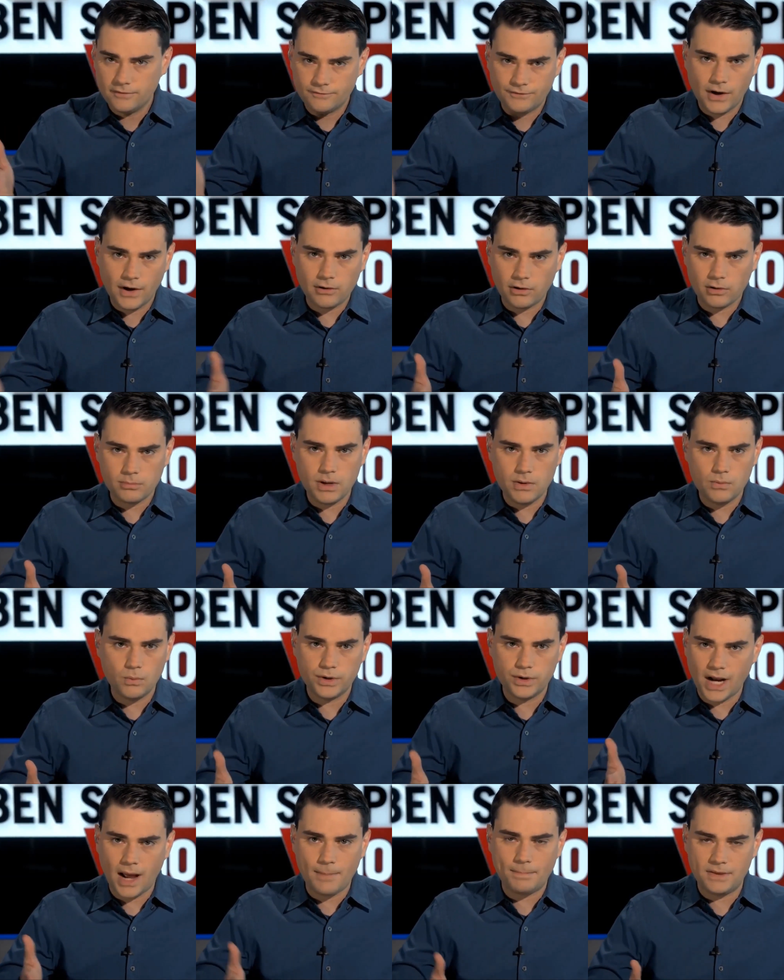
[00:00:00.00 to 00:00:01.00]
then firing me
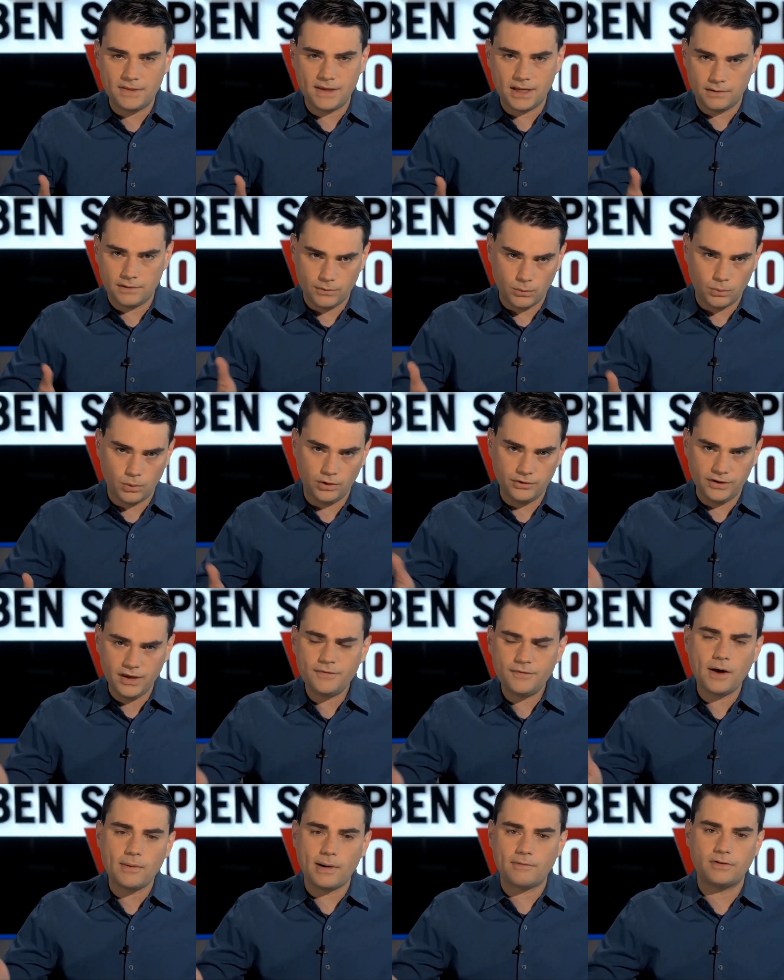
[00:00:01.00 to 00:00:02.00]
would not be the end of the world.
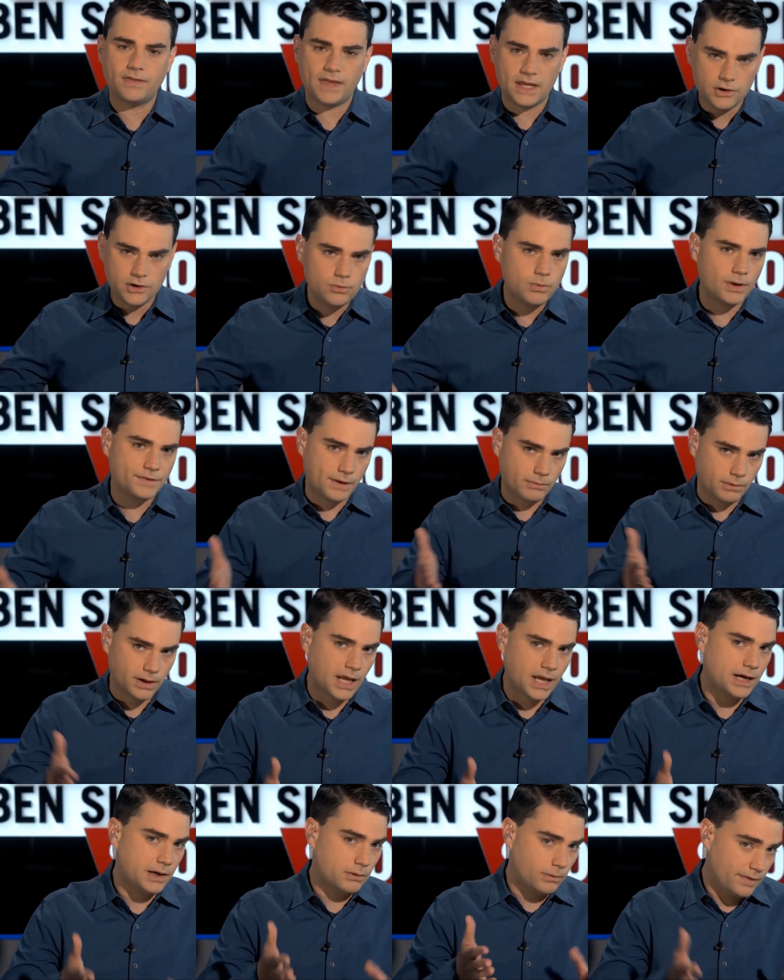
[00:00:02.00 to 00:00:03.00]
If, however, they knew what they
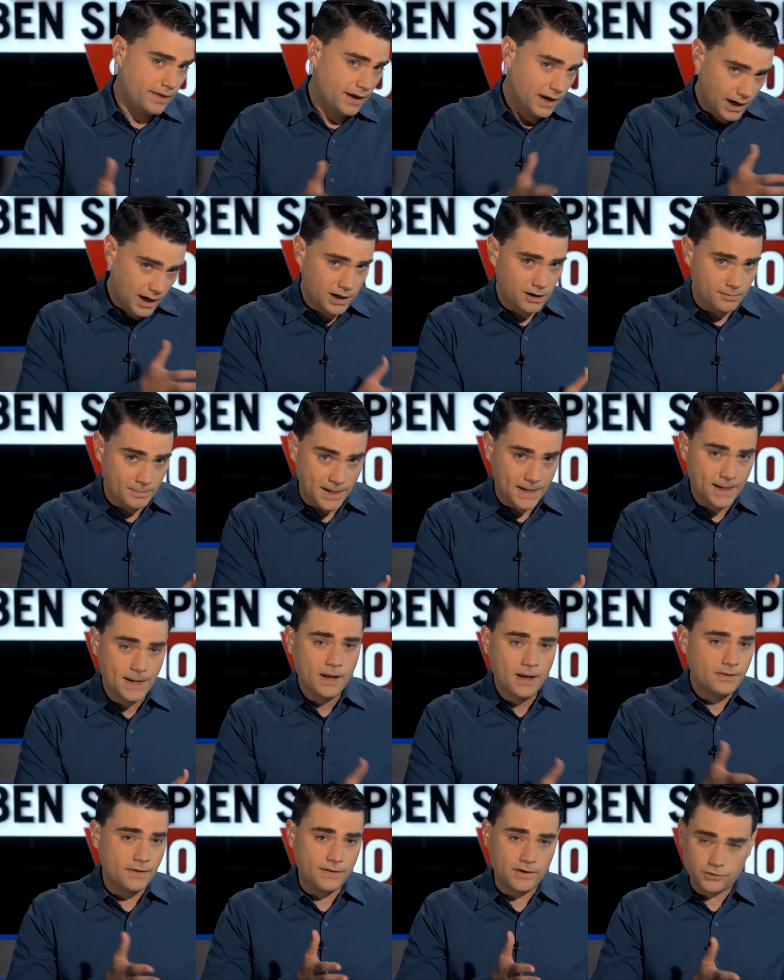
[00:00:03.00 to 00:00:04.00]
were getting when they hired
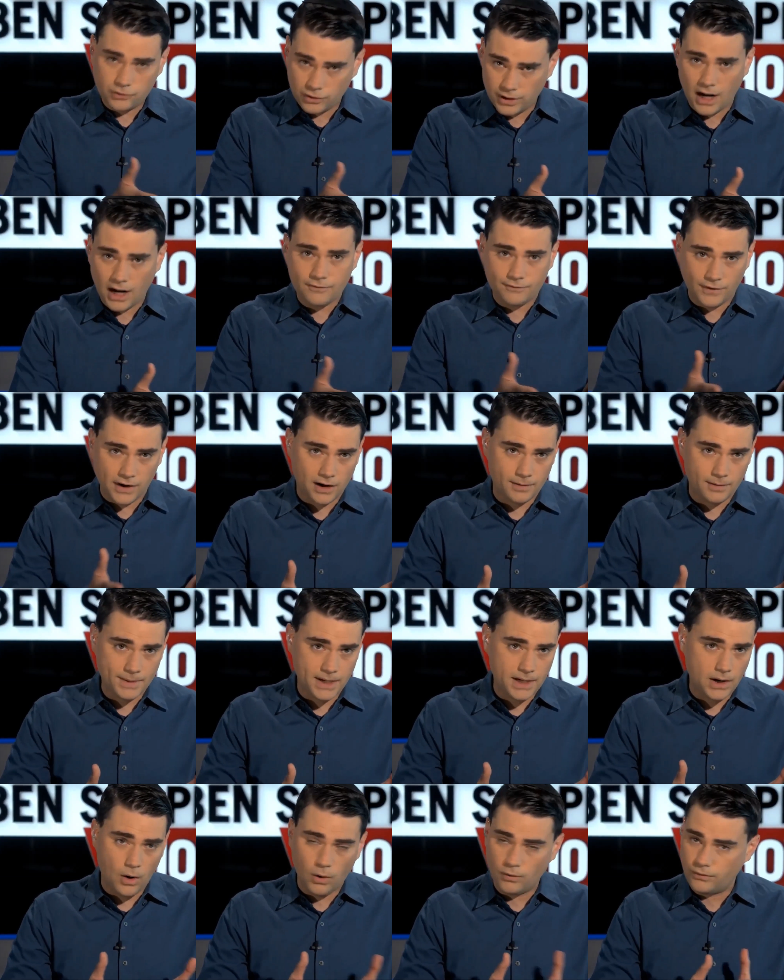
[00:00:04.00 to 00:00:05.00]
me, then they should not fire
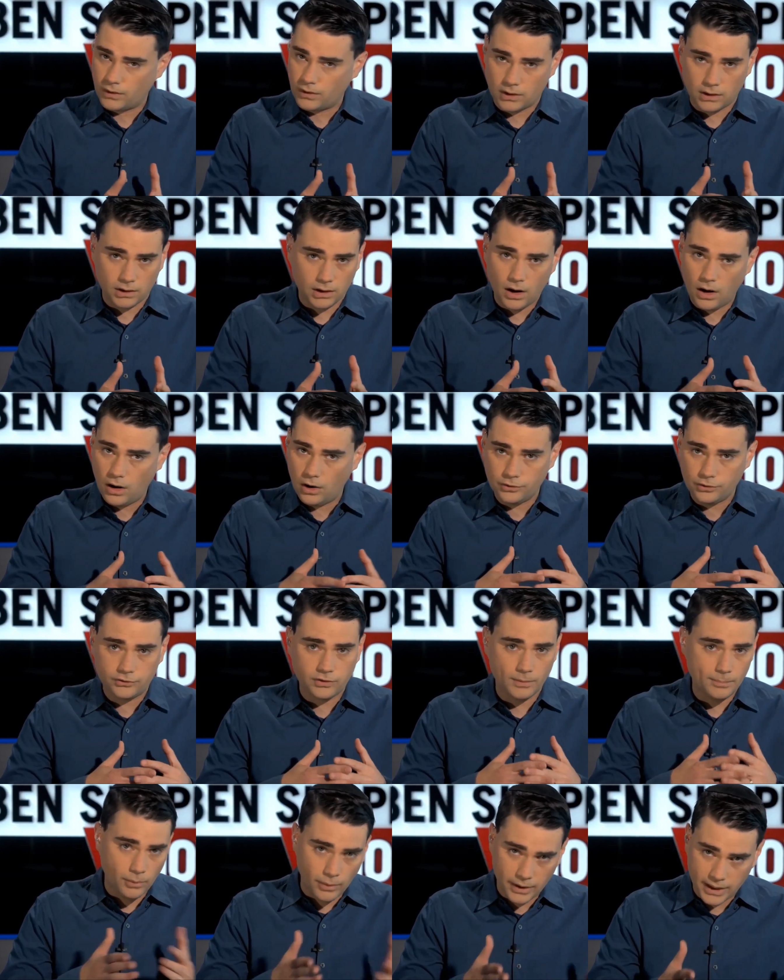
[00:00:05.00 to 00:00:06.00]
me over
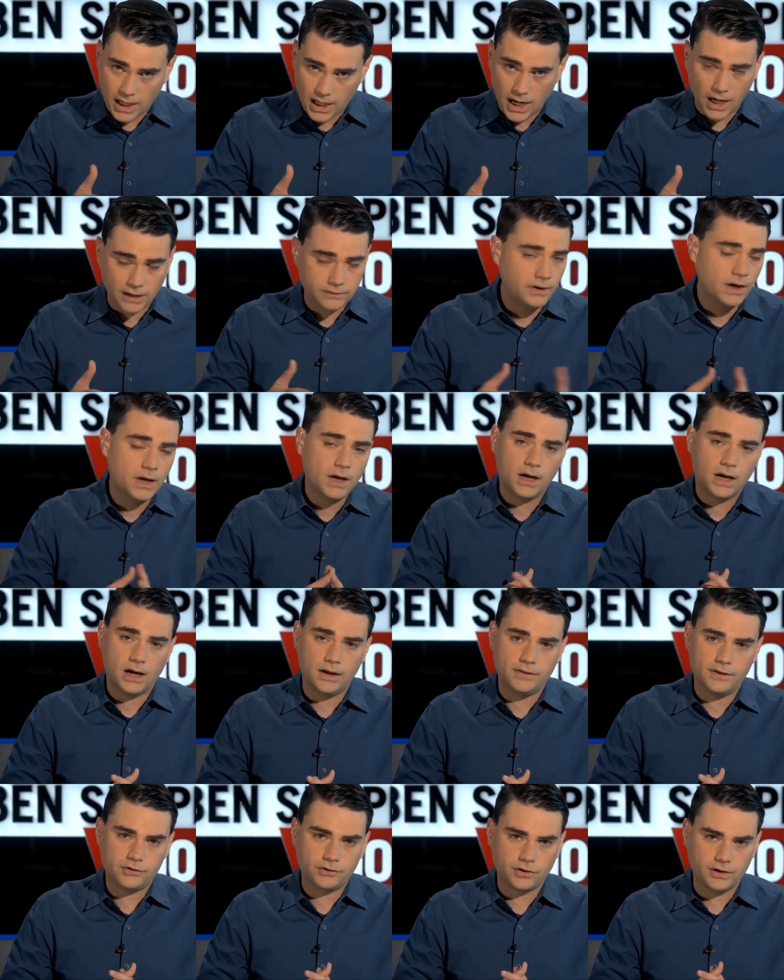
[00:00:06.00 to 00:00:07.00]
calls to boycott.
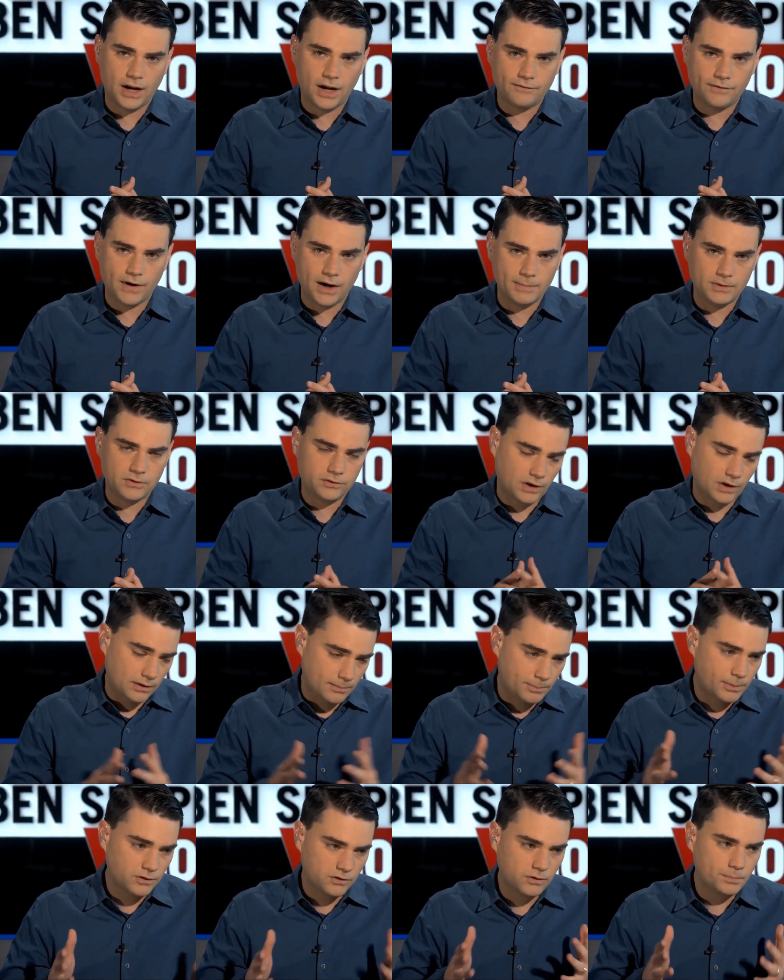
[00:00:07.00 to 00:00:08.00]
They should not fire me just
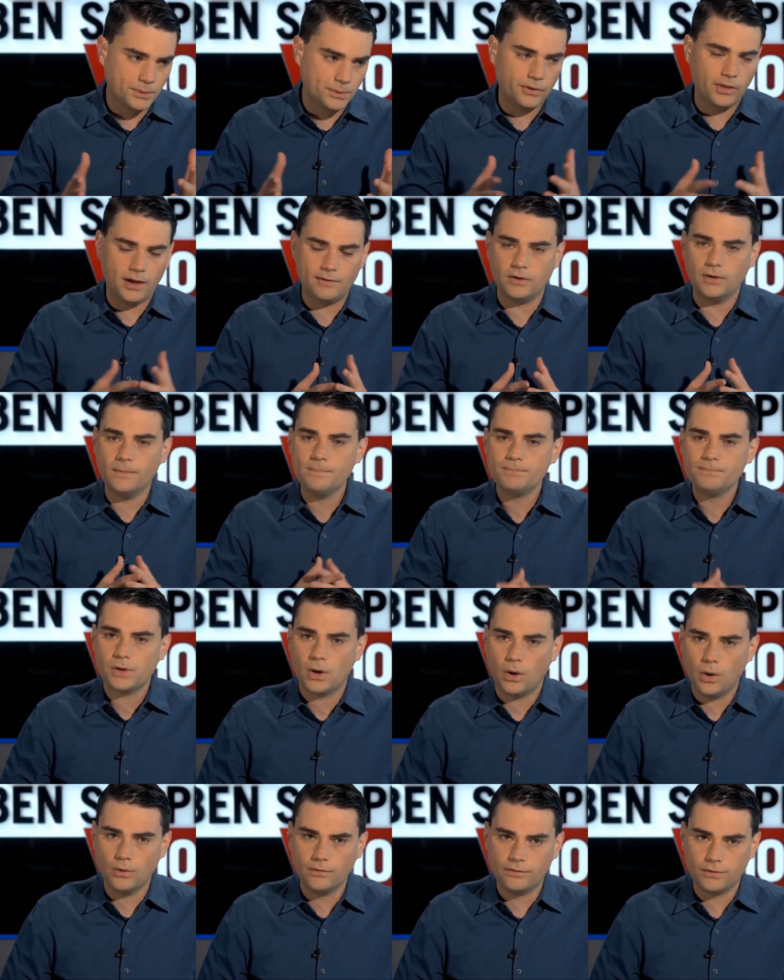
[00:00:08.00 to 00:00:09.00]
on a principled level
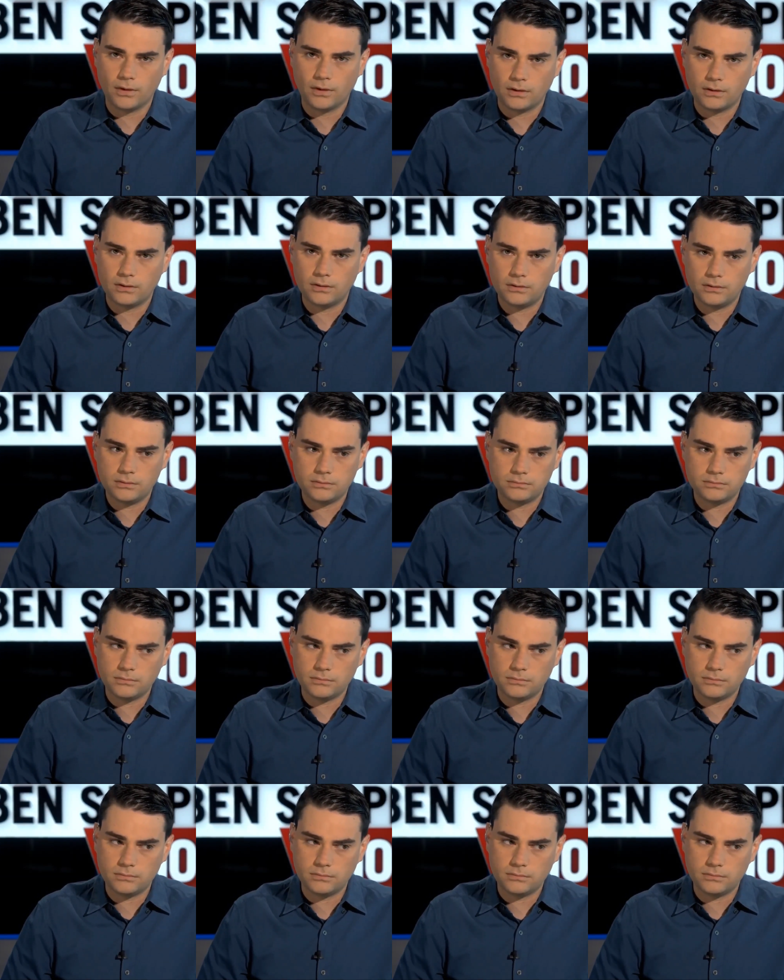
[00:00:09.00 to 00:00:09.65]
over